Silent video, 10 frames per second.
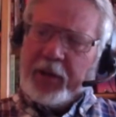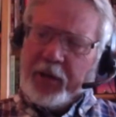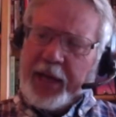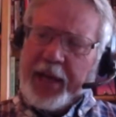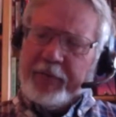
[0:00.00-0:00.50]

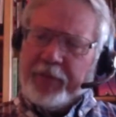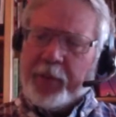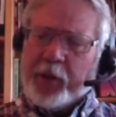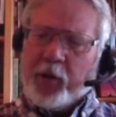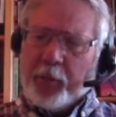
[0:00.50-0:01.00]
look at it from
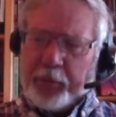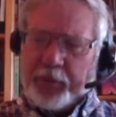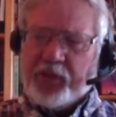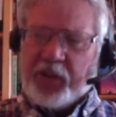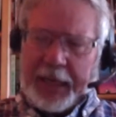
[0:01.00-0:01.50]
the
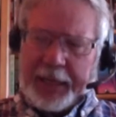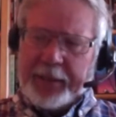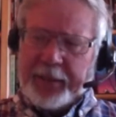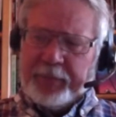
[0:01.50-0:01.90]
corporate side